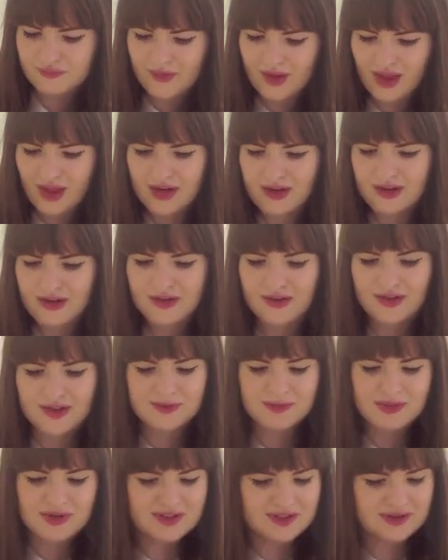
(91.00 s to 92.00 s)
And
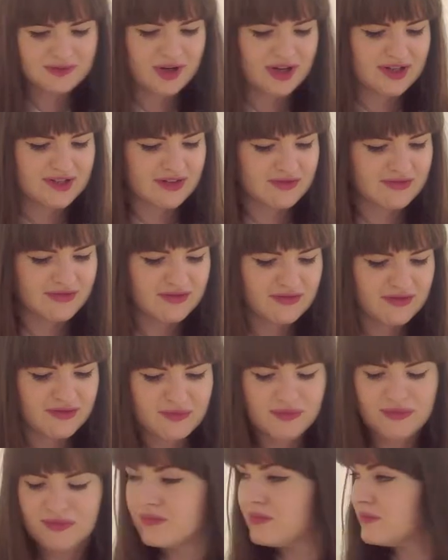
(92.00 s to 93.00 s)
this piece is pretty different
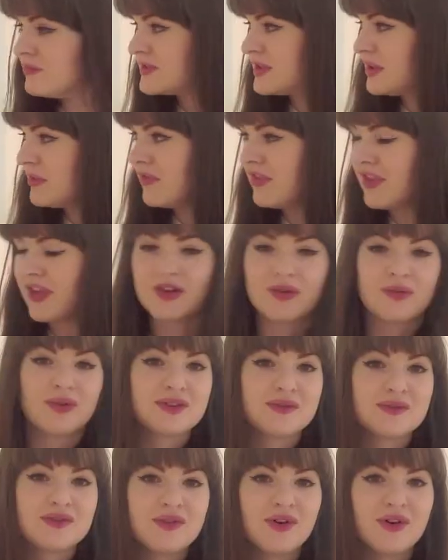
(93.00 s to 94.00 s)
from some of the other
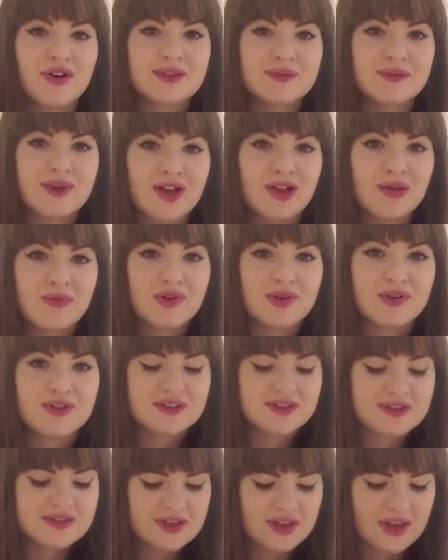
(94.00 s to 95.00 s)
ones we've got as well,
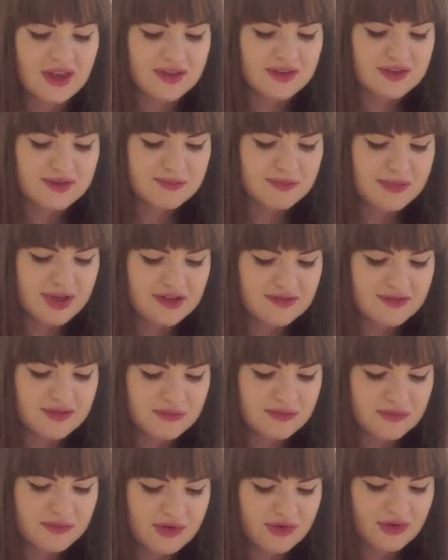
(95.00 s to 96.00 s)
because it's made
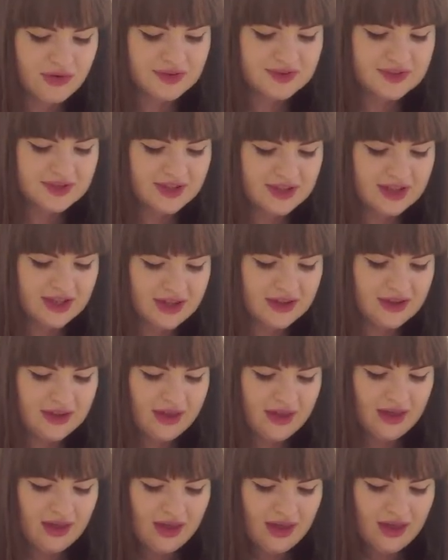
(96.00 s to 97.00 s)
from ground clay,
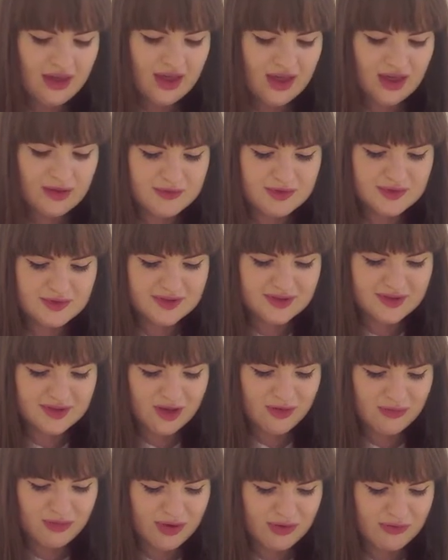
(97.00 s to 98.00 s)
so it's a
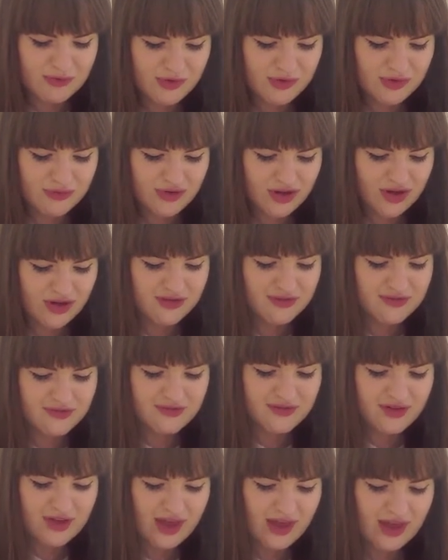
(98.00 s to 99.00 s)
little bit more
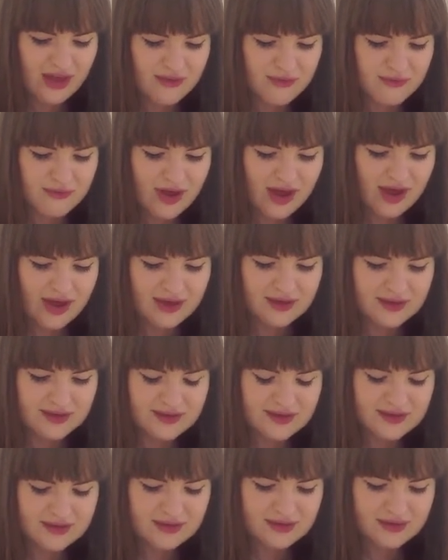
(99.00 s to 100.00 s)
rough,
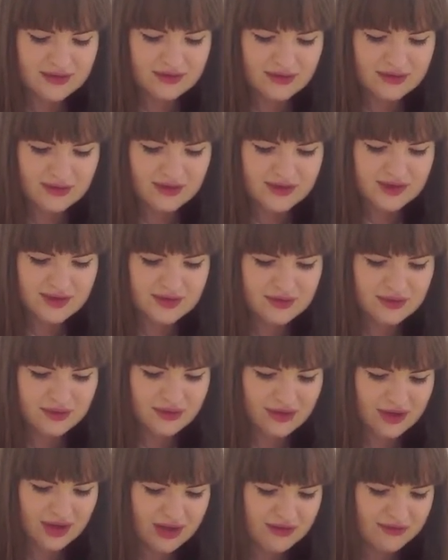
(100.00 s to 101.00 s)
and it's just
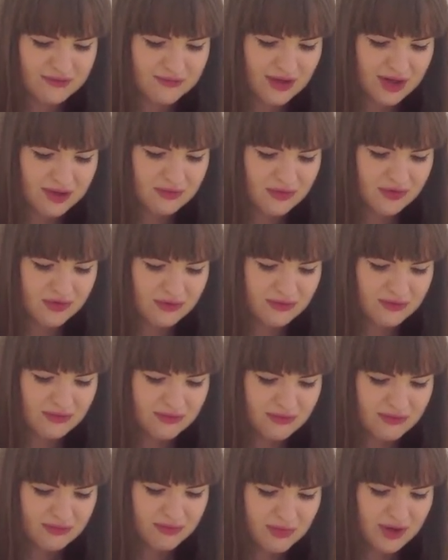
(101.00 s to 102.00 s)
got kind of minimal
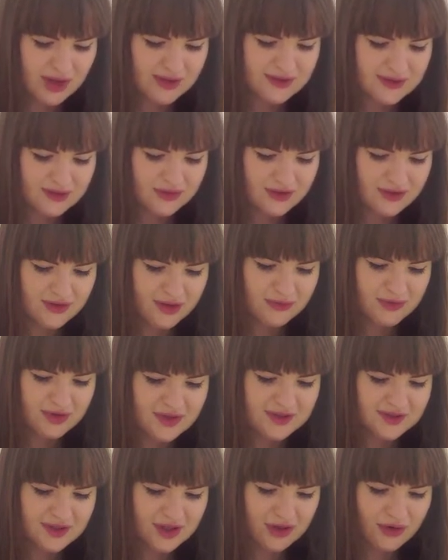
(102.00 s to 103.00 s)
painting on. I think we
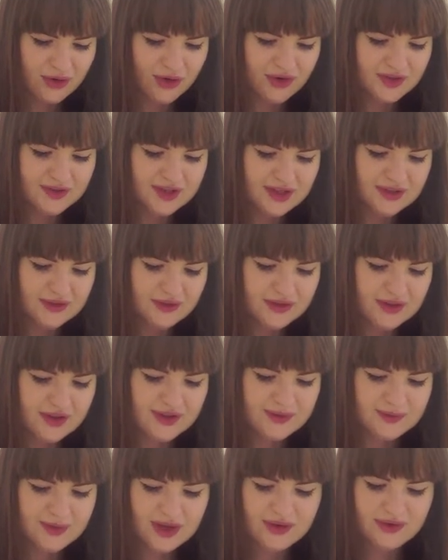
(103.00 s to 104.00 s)
used like an oxide on it
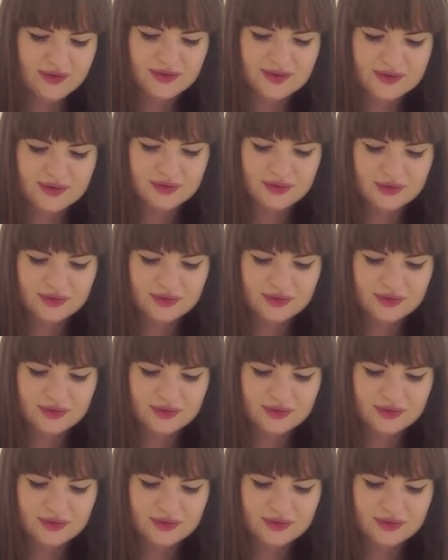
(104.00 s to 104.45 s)
as well, so